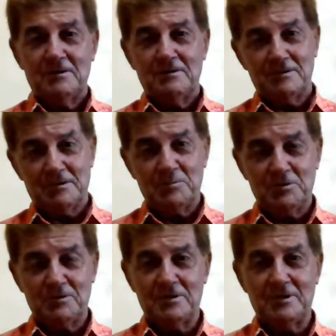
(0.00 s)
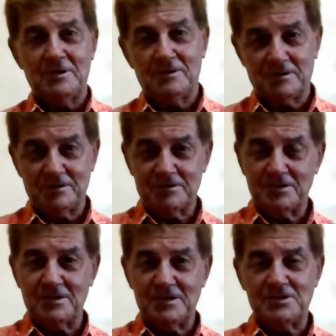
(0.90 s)
community,
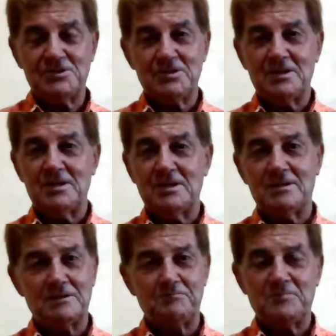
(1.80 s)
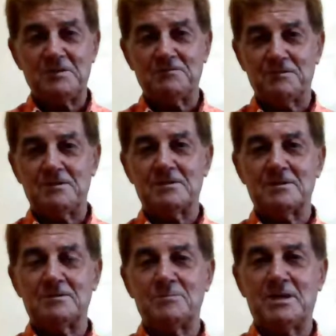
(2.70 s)
CDC, and different
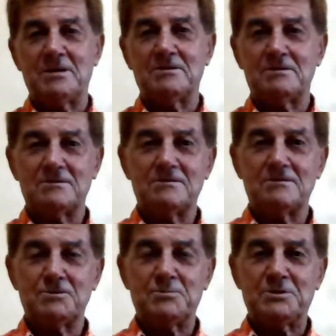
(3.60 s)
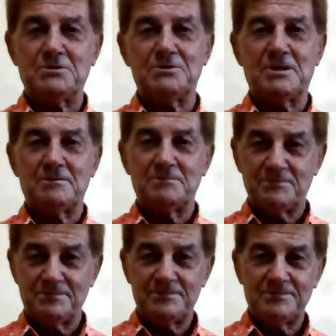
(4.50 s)
medical groups that were there,
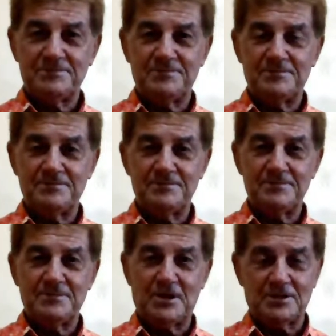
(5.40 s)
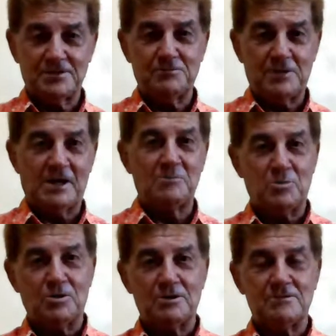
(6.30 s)
Doctors Without
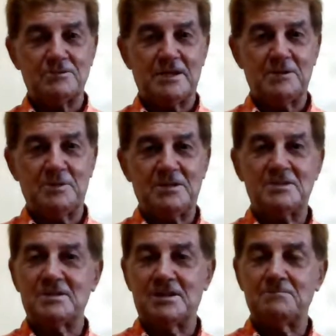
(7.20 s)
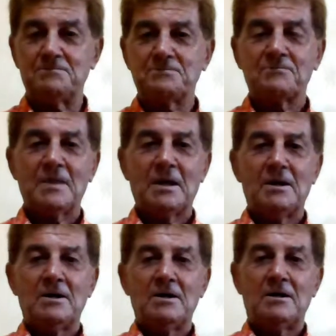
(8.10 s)
Borders, we had to mention
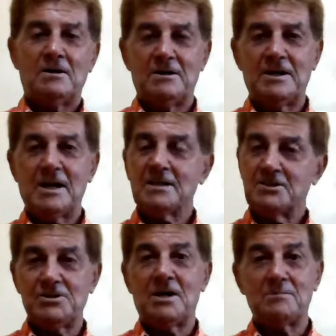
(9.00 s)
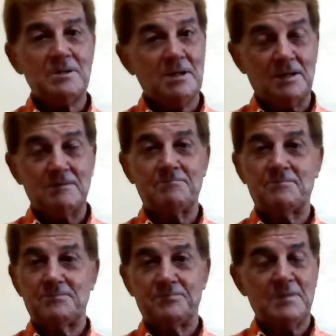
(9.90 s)
them. They got the job done.
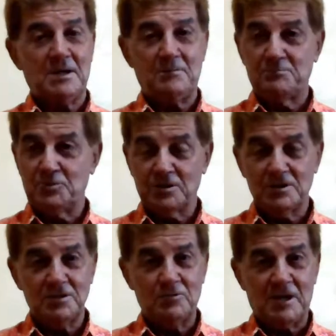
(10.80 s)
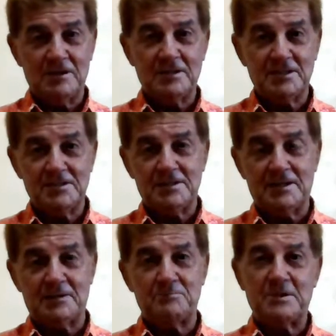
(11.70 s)
They took a little while to get
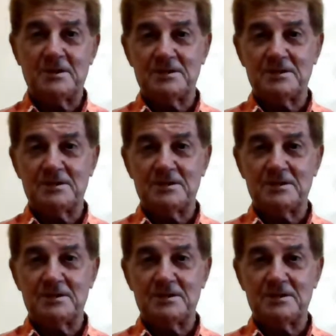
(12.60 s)
set up because